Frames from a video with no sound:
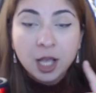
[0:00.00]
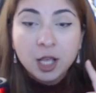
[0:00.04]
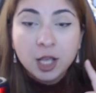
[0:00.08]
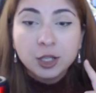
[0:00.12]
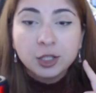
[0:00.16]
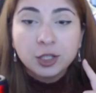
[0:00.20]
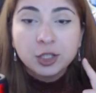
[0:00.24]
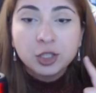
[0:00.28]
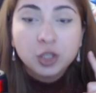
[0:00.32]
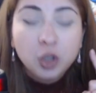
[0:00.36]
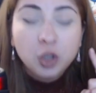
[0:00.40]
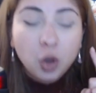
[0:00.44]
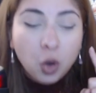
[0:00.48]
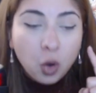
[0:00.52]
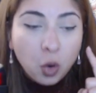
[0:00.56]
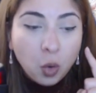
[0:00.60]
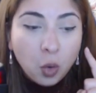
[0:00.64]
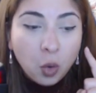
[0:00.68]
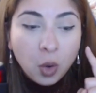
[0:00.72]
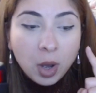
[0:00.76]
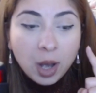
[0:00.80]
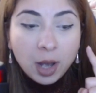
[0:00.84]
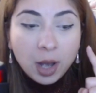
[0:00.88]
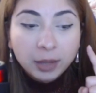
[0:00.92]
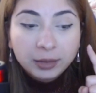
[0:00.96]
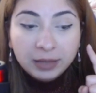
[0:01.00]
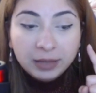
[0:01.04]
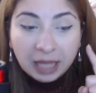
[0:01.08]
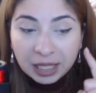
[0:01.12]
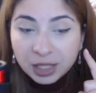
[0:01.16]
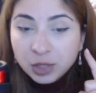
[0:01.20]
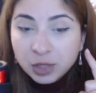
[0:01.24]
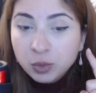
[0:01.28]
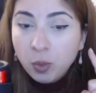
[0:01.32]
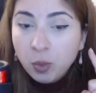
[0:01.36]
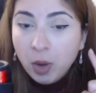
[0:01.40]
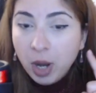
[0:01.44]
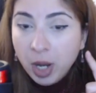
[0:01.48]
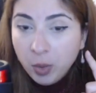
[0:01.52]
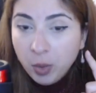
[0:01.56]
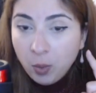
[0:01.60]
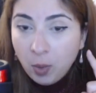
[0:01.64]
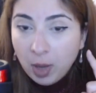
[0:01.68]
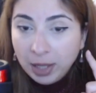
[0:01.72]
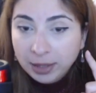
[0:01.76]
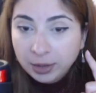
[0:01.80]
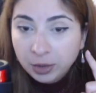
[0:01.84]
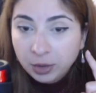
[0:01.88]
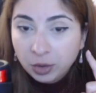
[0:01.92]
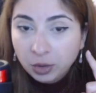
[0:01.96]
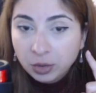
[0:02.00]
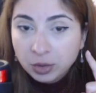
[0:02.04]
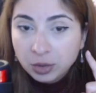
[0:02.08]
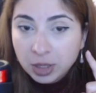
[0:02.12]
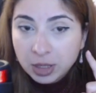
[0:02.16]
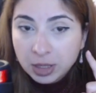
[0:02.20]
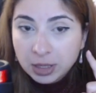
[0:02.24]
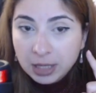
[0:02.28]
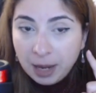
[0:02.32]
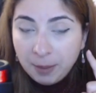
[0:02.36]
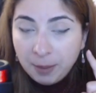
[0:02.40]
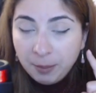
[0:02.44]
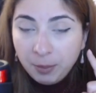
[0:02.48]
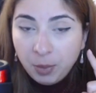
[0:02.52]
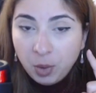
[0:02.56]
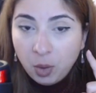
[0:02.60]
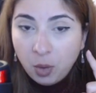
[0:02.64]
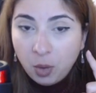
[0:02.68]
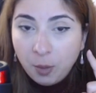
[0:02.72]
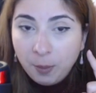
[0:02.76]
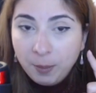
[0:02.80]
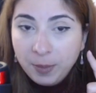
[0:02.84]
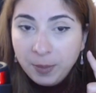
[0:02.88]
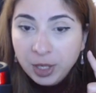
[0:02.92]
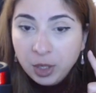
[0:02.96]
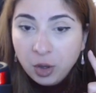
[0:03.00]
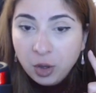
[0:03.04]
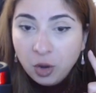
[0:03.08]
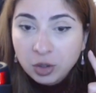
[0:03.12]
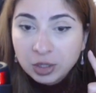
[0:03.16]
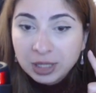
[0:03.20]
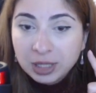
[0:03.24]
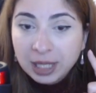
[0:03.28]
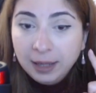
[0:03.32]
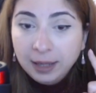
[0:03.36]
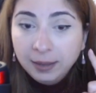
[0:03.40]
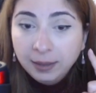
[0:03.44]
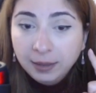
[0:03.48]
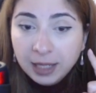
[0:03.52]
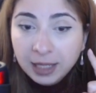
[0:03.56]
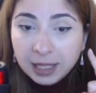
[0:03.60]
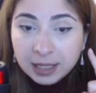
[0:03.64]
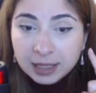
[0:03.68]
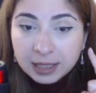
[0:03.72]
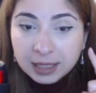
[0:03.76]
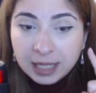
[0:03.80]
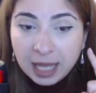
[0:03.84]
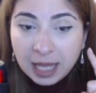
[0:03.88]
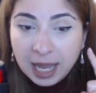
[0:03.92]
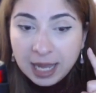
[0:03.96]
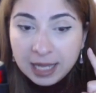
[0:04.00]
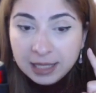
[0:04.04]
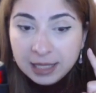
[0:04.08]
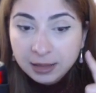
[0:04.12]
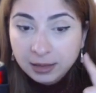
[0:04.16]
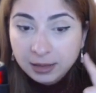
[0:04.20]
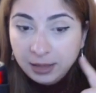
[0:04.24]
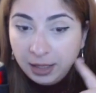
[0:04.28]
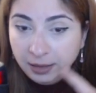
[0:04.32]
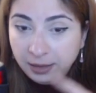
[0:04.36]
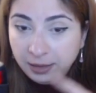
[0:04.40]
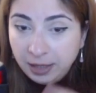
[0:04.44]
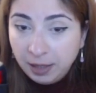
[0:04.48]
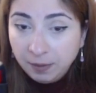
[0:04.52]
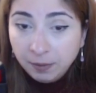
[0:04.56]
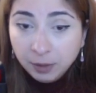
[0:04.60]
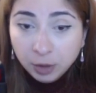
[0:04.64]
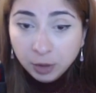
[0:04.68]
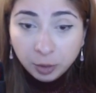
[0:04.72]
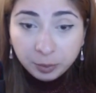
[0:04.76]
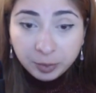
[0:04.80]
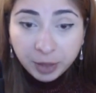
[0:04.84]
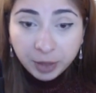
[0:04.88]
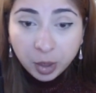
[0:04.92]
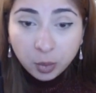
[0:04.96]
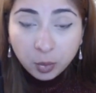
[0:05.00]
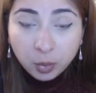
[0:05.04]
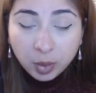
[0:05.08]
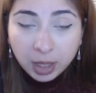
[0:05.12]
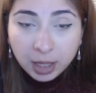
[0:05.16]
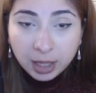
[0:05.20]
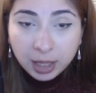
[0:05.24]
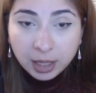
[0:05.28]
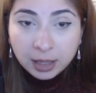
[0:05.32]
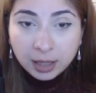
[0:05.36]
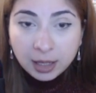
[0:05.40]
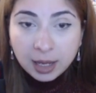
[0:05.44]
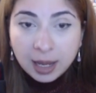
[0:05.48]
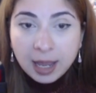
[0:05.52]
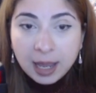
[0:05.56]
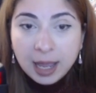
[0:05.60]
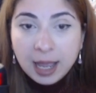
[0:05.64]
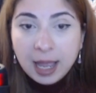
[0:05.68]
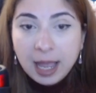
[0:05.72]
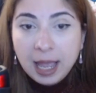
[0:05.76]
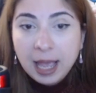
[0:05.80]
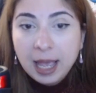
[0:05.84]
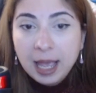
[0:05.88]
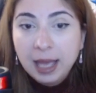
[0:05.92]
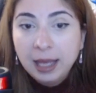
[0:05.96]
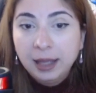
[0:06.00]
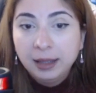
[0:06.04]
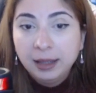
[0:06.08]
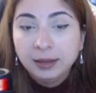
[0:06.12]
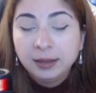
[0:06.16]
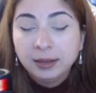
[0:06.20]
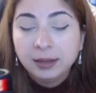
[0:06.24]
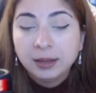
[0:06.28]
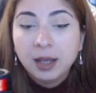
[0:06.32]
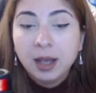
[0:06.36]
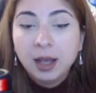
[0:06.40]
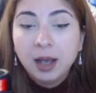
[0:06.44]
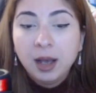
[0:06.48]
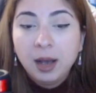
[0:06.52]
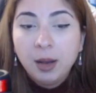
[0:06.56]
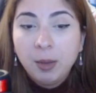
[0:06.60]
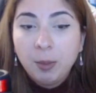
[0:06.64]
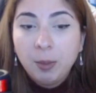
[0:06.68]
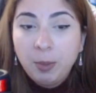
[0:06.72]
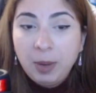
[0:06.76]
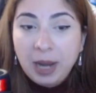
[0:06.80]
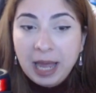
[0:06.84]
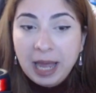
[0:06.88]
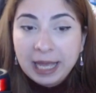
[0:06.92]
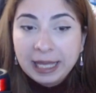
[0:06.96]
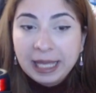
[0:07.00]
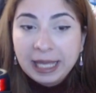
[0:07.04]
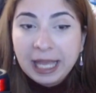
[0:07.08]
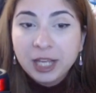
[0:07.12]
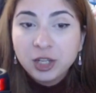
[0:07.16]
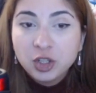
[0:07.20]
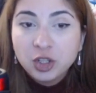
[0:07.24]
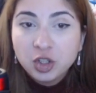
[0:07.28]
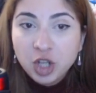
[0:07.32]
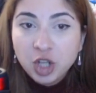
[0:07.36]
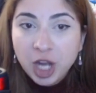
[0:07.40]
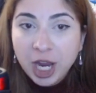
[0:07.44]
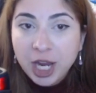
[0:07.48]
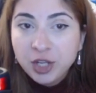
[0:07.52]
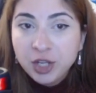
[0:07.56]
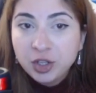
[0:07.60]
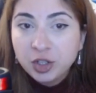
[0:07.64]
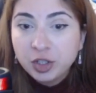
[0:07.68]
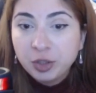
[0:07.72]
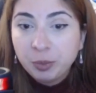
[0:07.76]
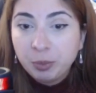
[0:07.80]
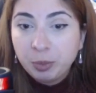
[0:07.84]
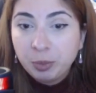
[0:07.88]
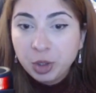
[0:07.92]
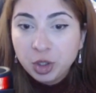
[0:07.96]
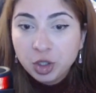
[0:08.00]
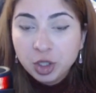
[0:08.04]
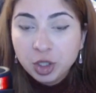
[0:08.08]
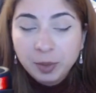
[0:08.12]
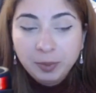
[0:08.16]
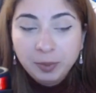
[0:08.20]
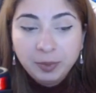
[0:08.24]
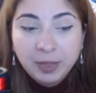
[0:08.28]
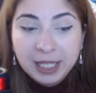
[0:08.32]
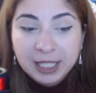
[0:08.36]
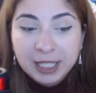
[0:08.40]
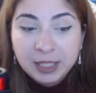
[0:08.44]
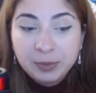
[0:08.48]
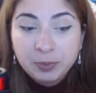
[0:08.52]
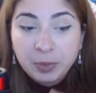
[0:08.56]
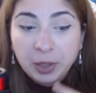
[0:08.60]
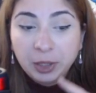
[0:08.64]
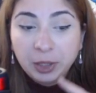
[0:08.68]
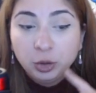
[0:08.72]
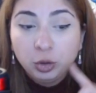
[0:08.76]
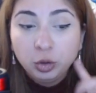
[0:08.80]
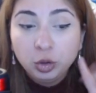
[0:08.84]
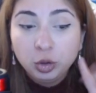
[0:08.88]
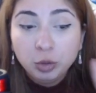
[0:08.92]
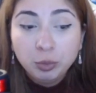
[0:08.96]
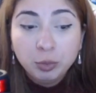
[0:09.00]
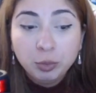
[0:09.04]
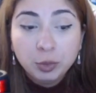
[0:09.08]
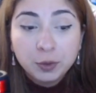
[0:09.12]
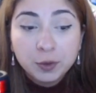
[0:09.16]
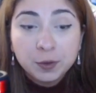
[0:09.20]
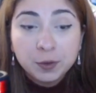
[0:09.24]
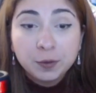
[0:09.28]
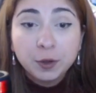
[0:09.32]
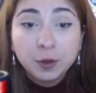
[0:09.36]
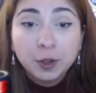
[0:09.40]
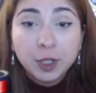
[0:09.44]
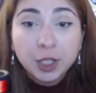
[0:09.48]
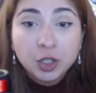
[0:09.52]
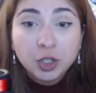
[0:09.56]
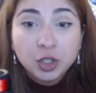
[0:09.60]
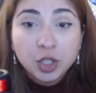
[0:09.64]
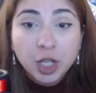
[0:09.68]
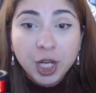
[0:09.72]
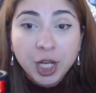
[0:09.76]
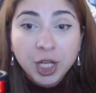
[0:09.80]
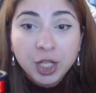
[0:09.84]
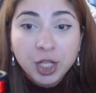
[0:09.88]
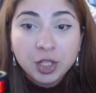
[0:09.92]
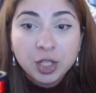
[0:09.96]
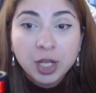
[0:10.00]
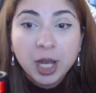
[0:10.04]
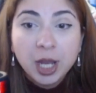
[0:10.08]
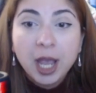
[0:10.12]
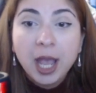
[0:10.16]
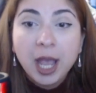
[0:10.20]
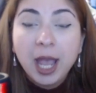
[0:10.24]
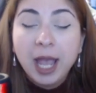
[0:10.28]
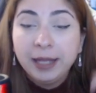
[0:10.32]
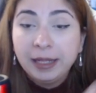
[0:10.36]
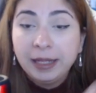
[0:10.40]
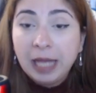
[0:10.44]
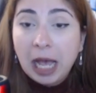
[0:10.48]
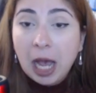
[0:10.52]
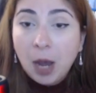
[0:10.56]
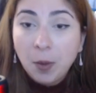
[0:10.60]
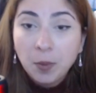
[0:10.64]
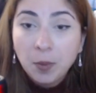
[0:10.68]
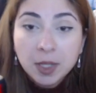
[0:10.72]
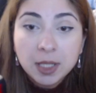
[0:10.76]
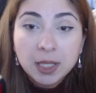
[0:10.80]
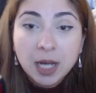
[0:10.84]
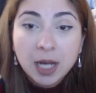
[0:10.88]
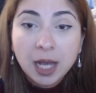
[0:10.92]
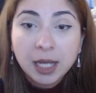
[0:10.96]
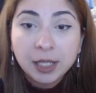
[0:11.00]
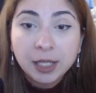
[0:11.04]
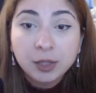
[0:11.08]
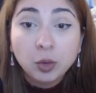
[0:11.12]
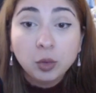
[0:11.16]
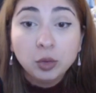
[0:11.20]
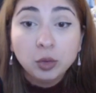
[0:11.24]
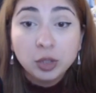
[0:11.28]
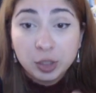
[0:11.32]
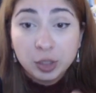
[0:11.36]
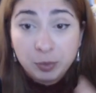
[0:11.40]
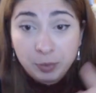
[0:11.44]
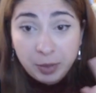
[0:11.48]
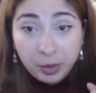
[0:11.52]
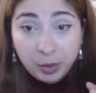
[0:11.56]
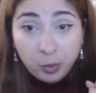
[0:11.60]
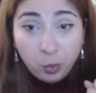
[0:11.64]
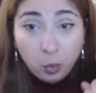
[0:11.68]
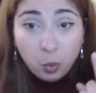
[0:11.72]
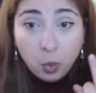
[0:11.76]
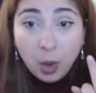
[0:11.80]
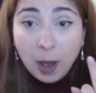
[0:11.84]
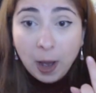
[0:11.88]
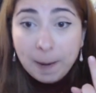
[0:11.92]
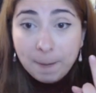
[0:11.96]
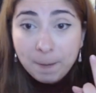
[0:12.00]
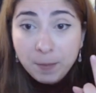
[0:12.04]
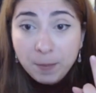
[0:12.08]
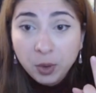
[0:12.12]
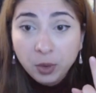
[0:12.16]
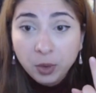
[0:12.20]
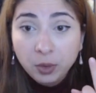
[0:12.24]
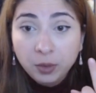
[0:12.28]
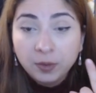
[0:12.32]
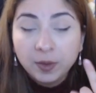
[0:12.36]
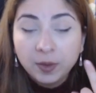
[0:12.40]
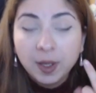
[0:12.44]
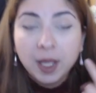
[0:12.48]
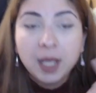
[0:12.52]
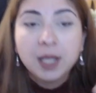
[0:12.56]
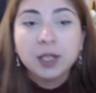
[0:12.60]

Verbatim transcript: So that's why white got the tempo, because in this case, they developed the queen and black exchanged the bishop. They spent two moves for exchange and our knight only spent one move.